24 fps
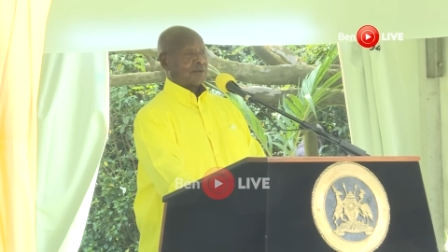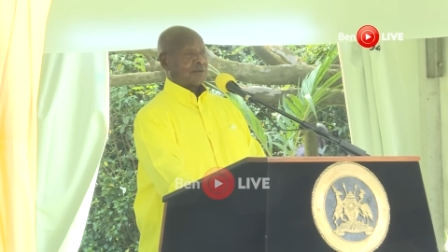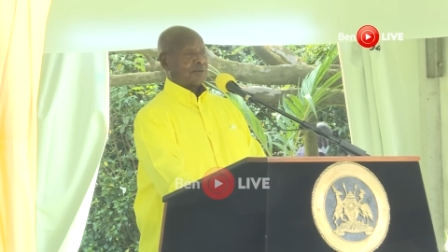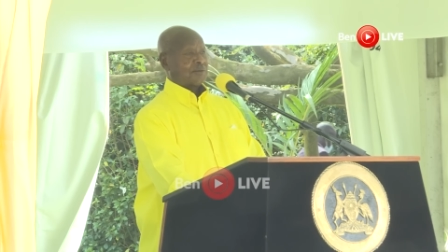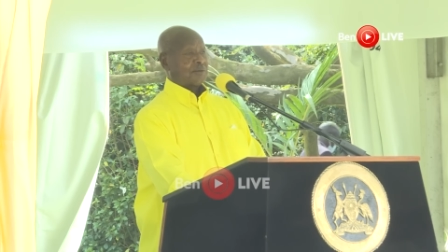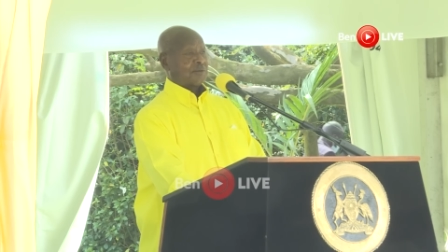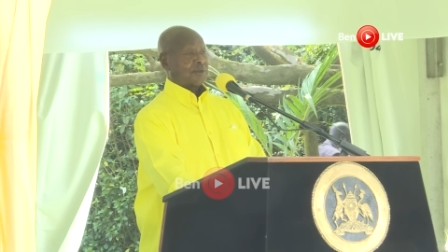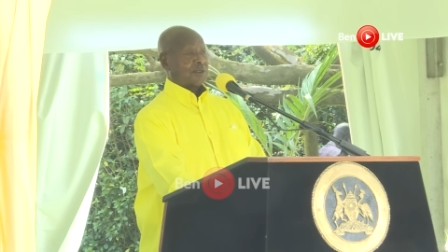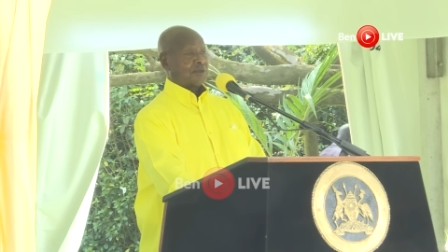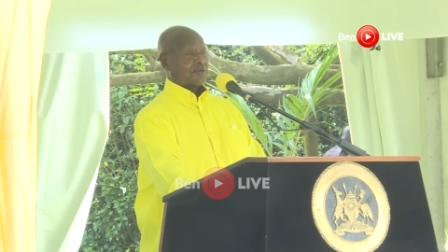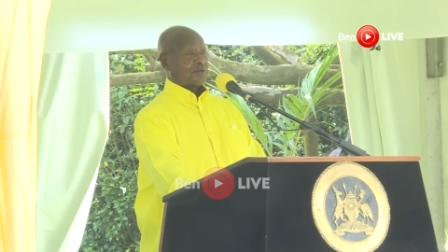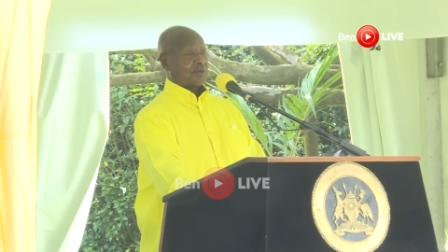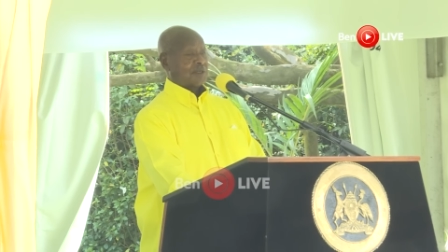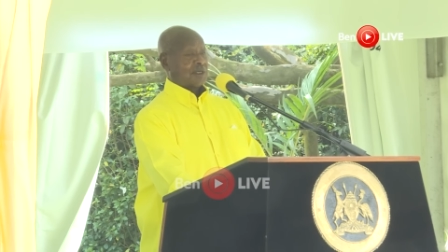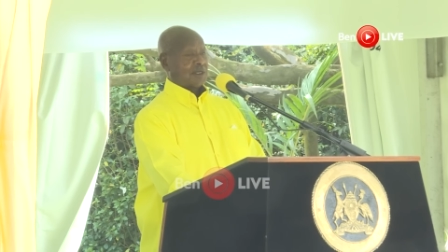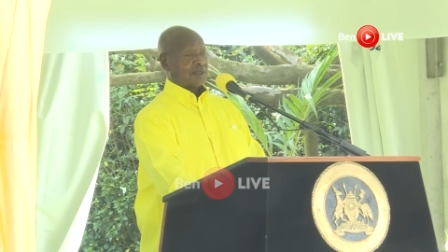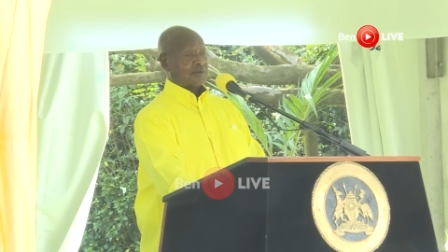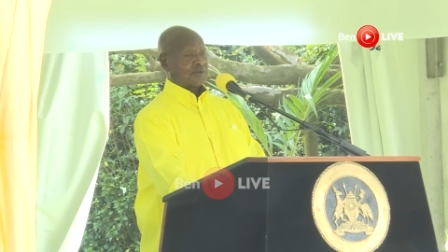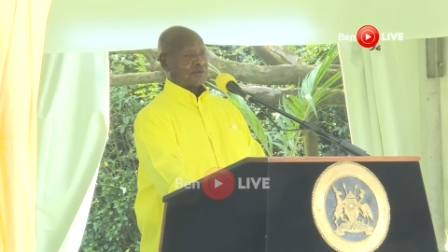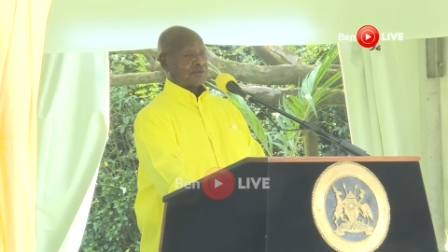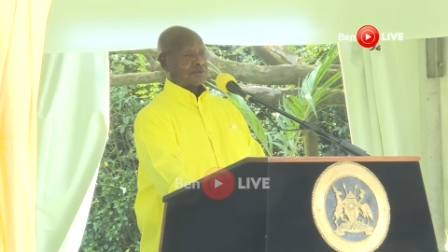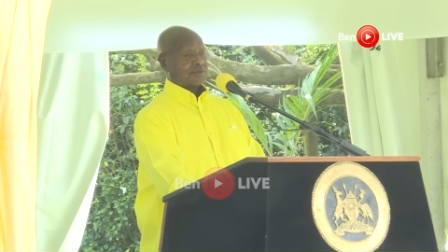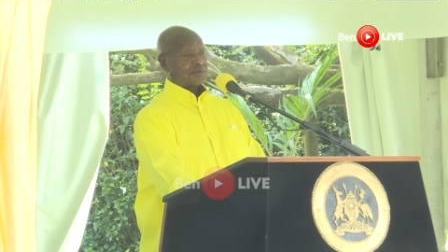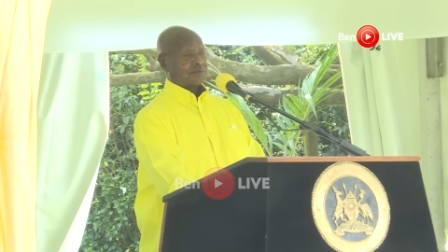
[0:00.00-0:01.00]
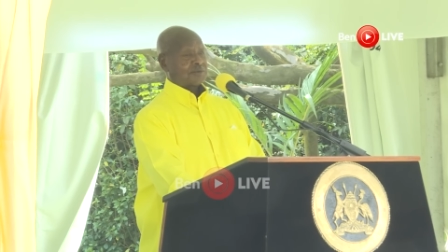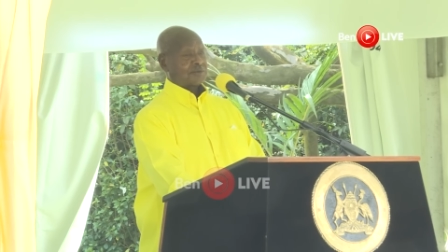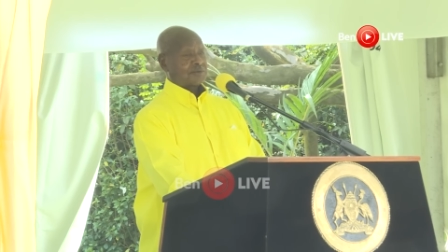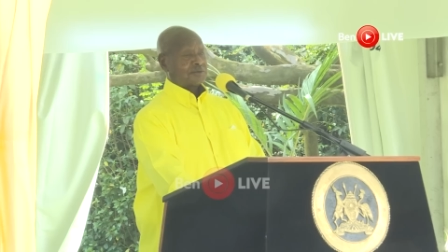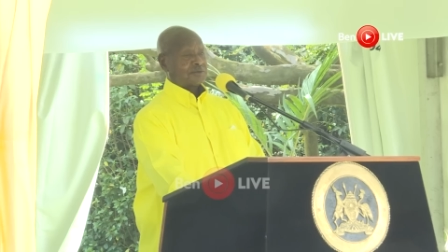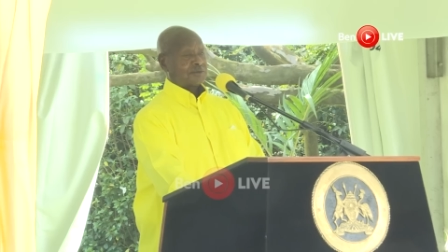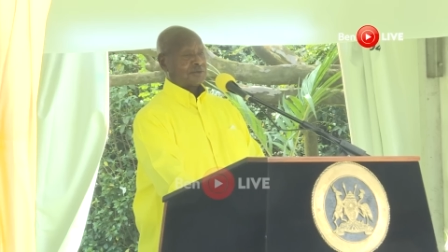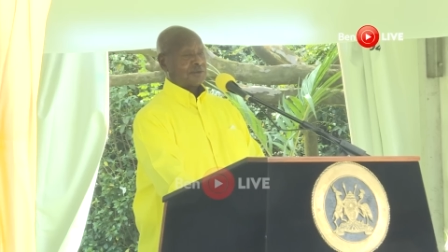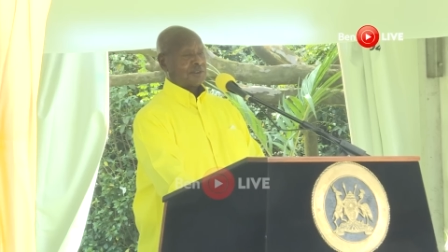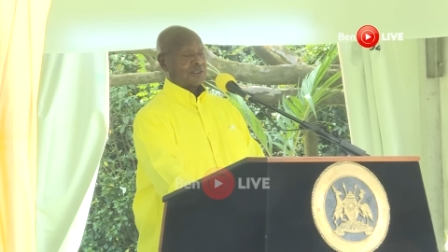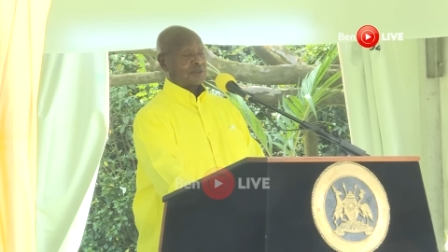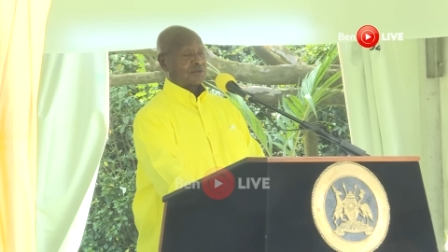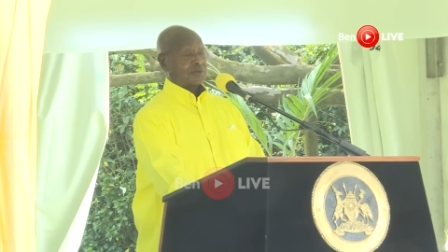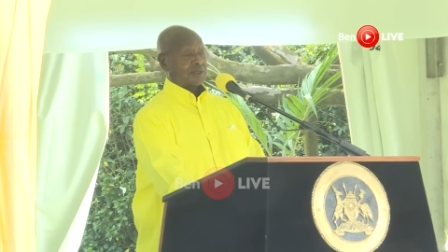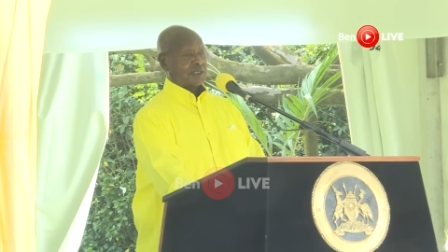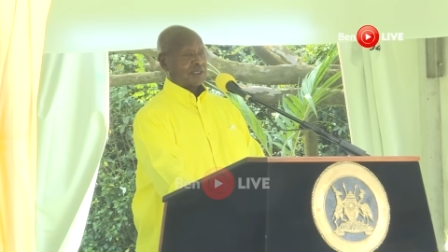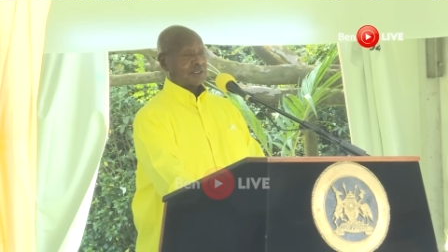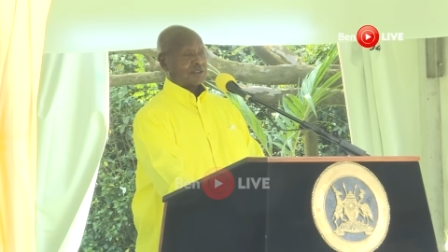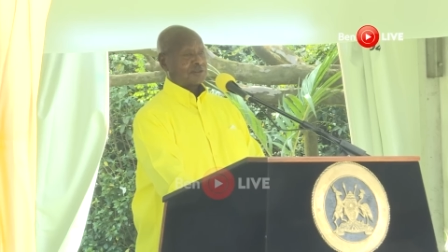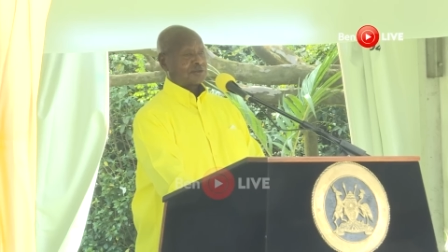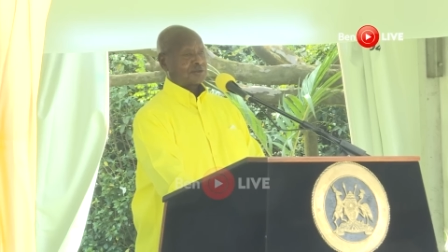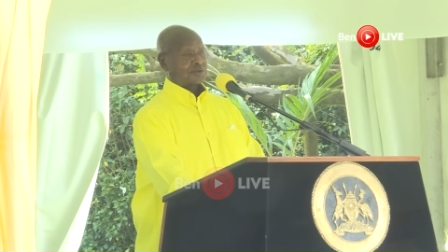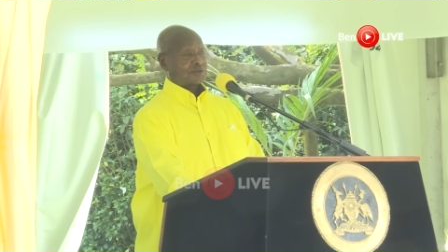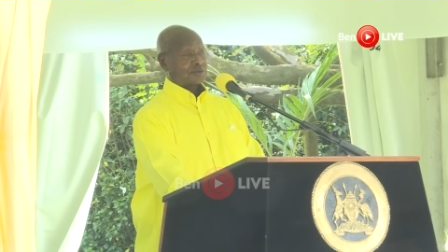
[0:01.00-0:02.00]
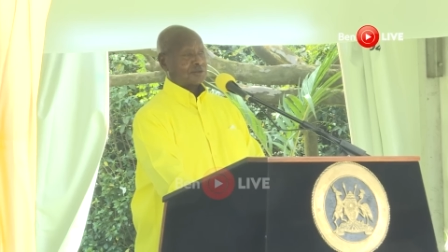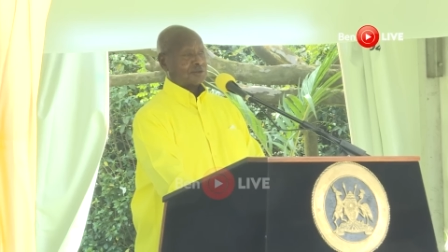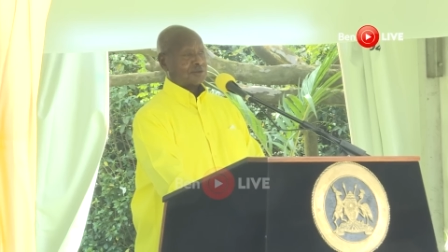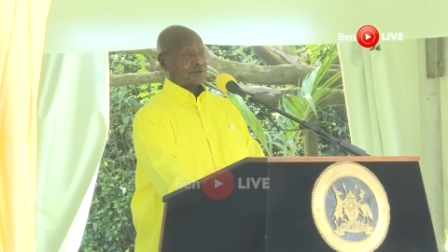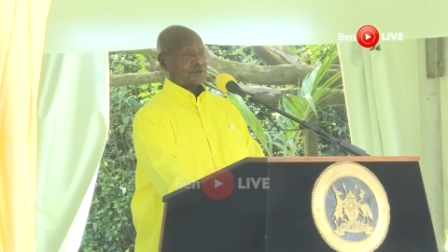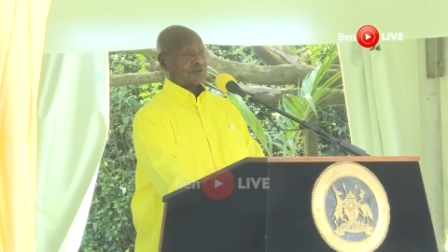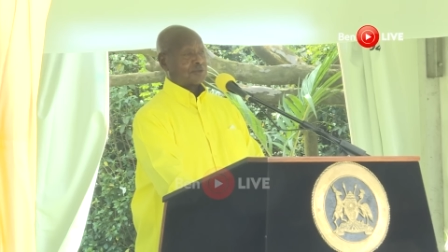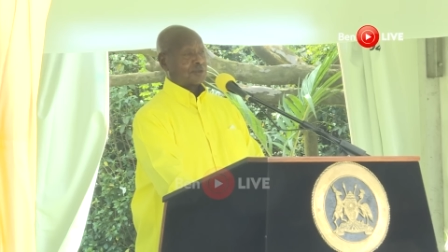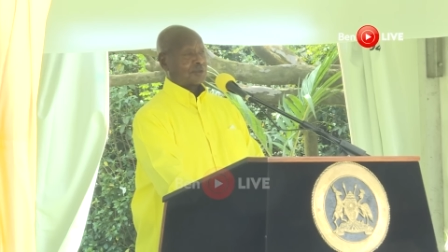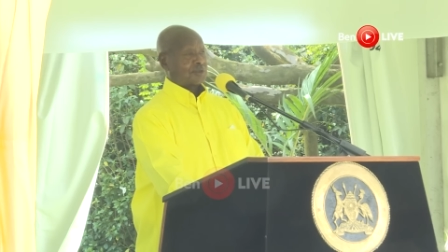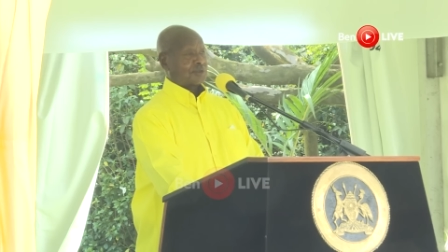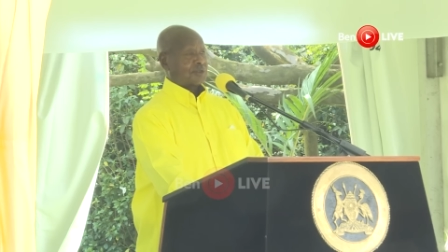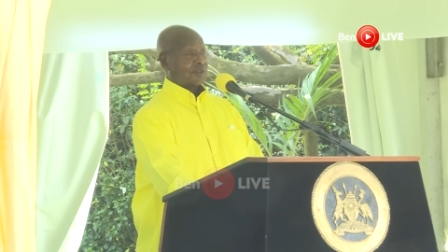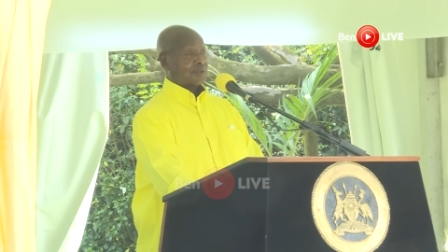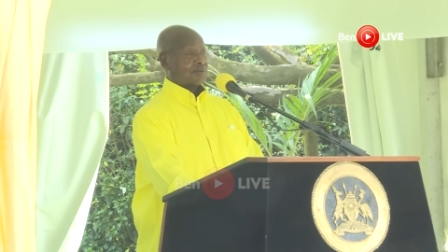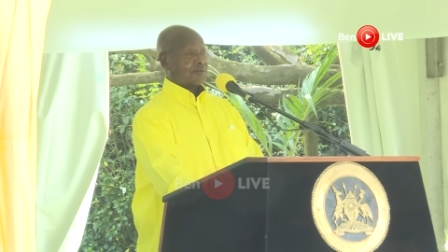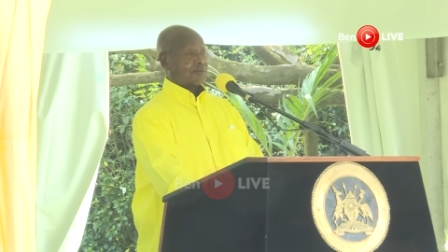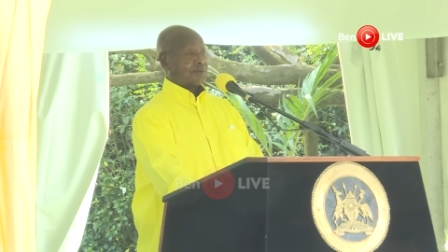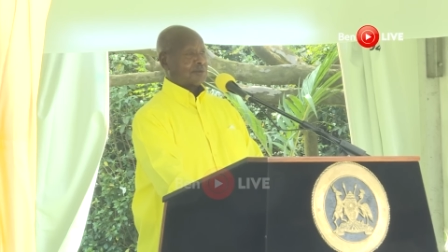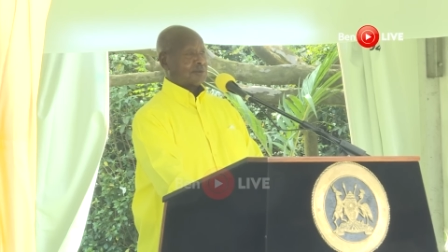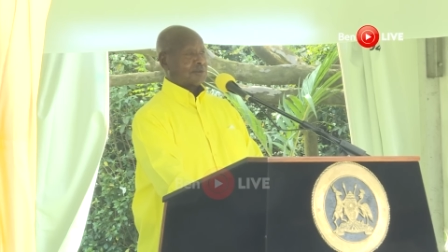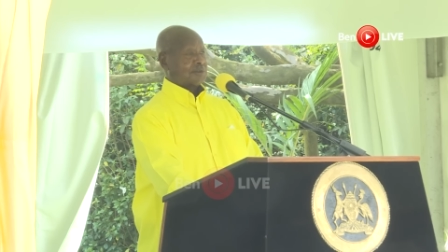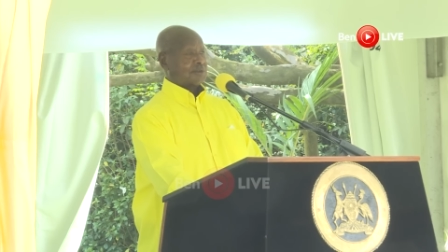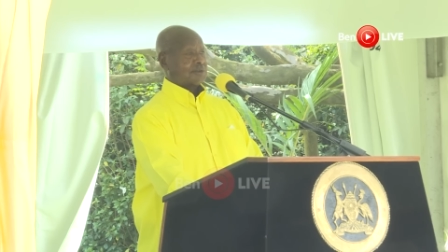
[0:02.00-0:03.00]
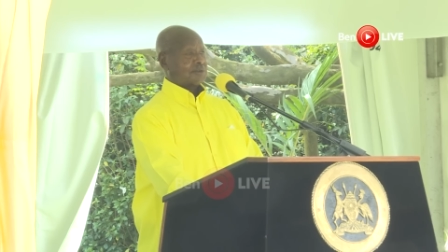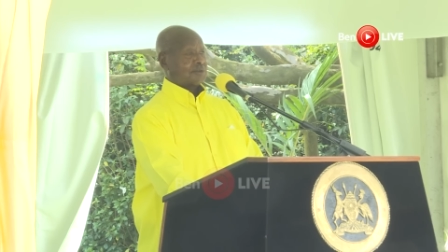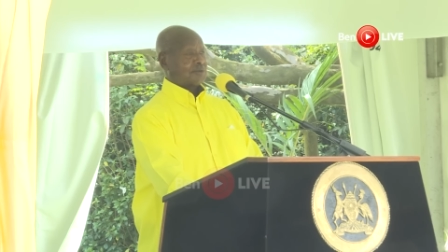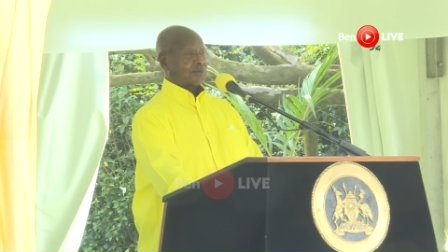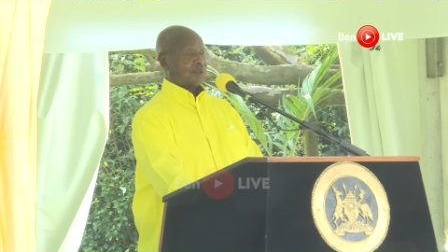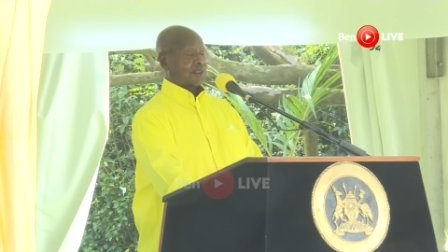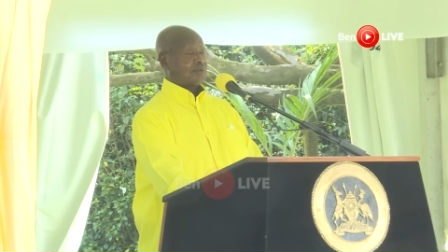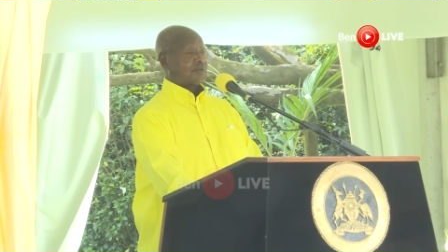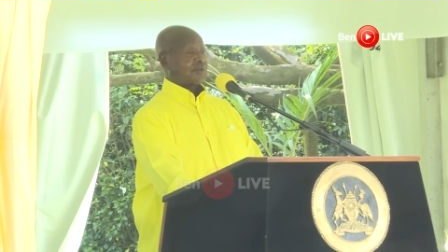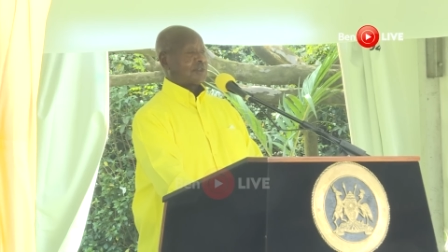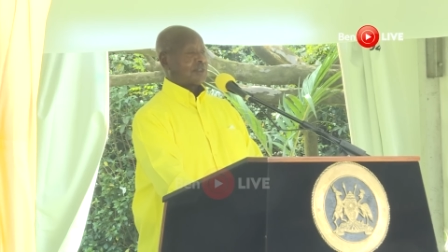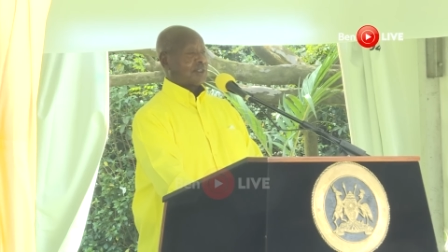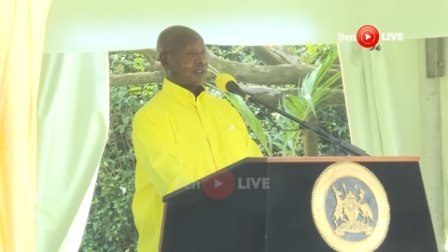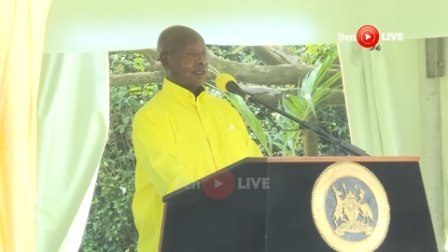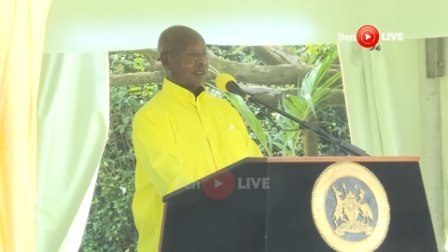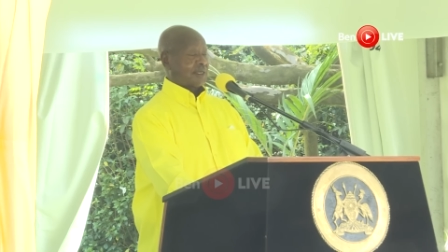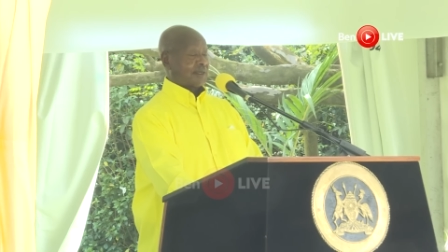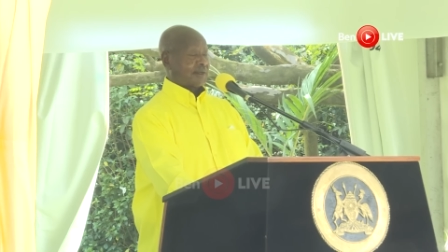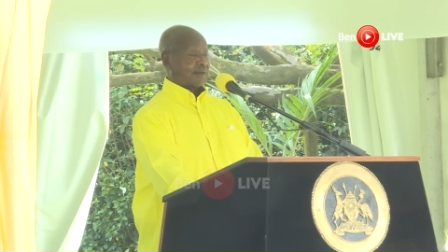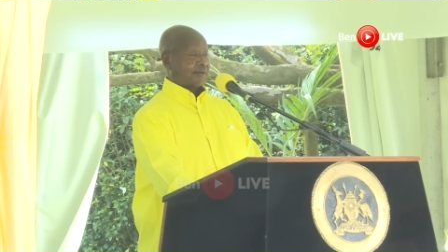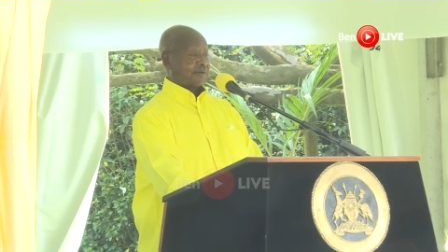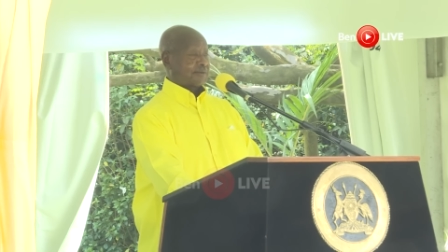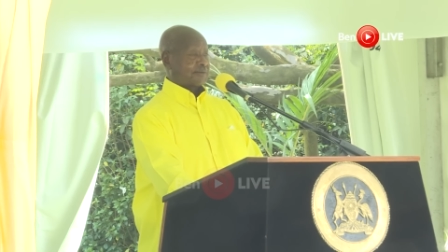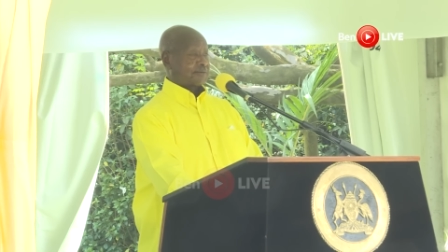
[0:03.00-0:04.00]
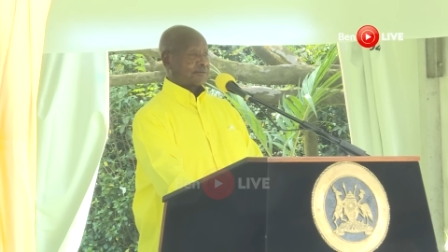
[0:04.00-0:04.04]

when we have the right to follow them wherever they are.